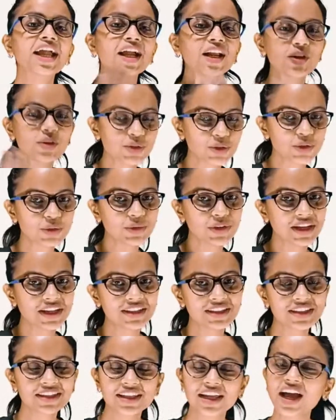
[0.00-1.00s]
Hello
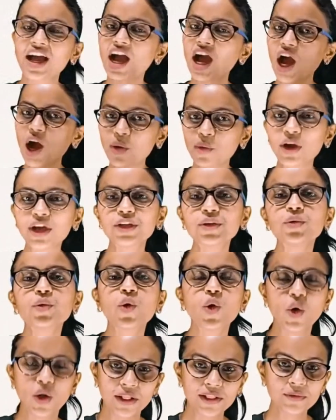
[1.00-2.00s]
students, how are
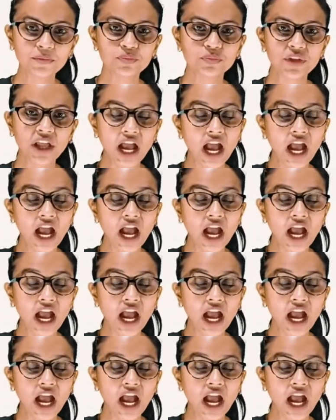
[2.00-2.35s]
you all?